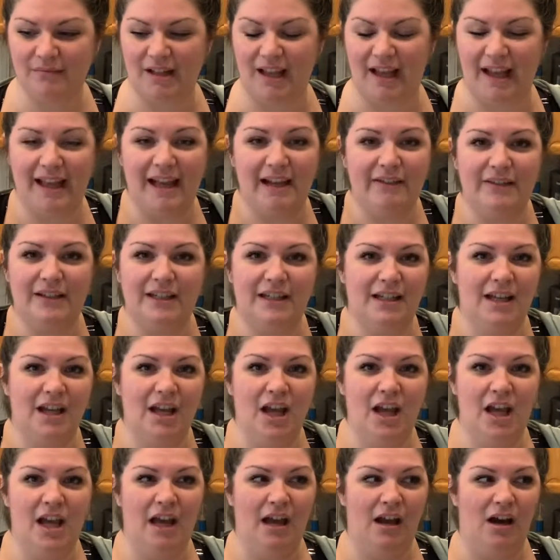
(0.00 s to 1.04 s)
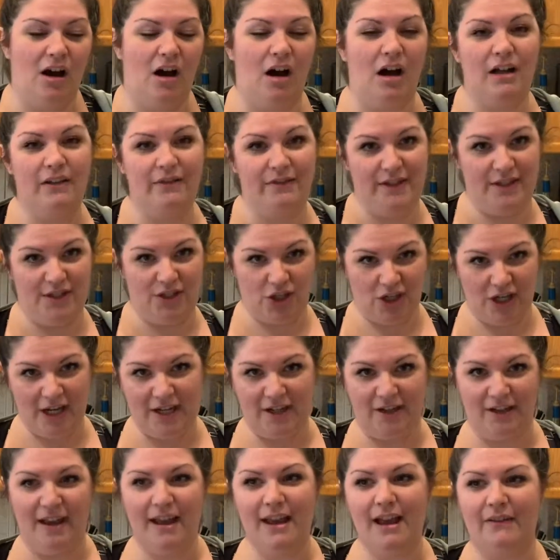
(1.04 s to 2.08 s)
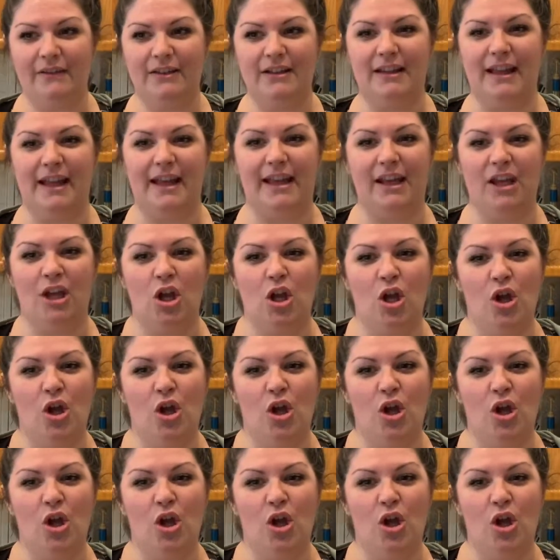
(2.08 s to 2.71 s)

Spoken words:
I haven't, on this channel, I haven't like